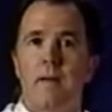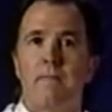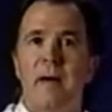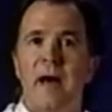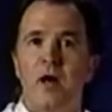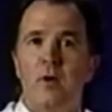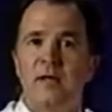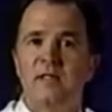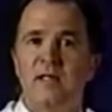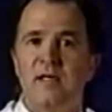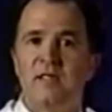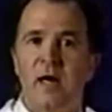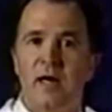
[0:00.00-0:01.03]

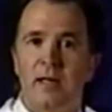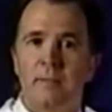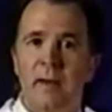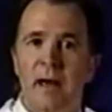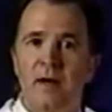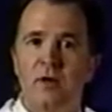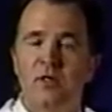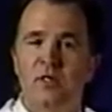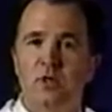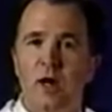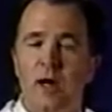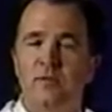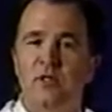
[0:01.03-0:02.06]
Bioexcitonic matter
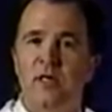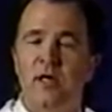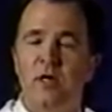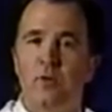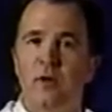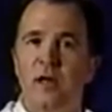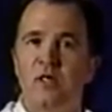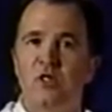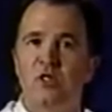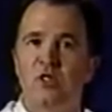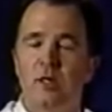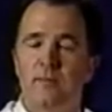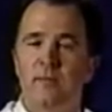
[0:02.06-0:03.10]
describes an
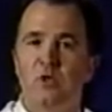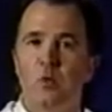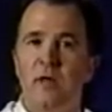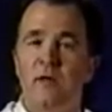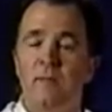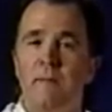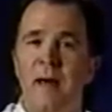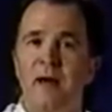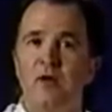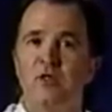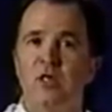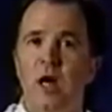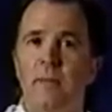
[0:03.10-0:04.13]
interrelationship between
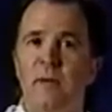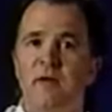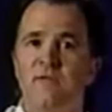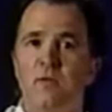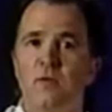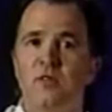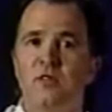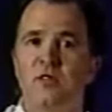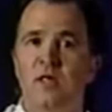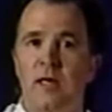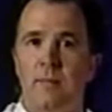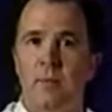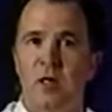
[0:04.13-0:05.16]
macroscopic forces
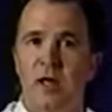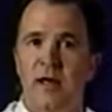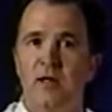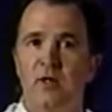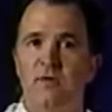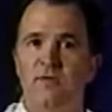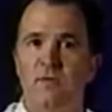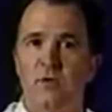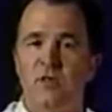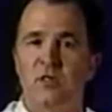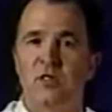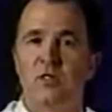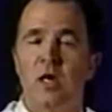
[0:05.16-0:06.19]
and molecular
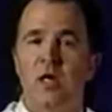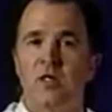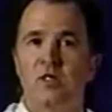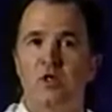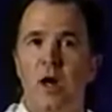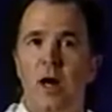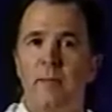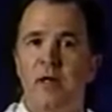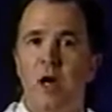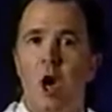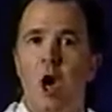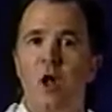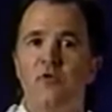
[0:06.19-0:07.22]
forces, describing
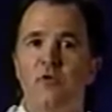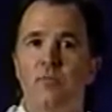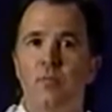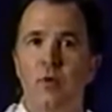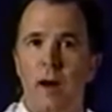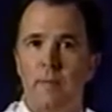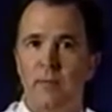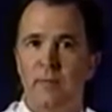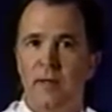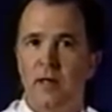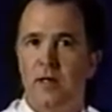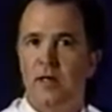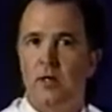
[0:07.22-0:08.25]
altered
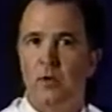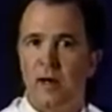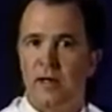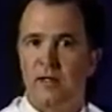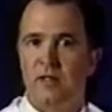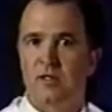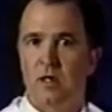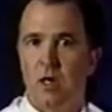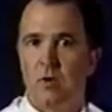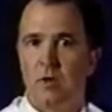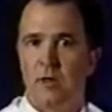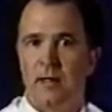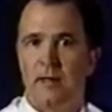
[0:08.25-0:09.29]
probability gradients
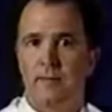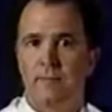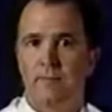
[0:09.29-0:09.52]
locally.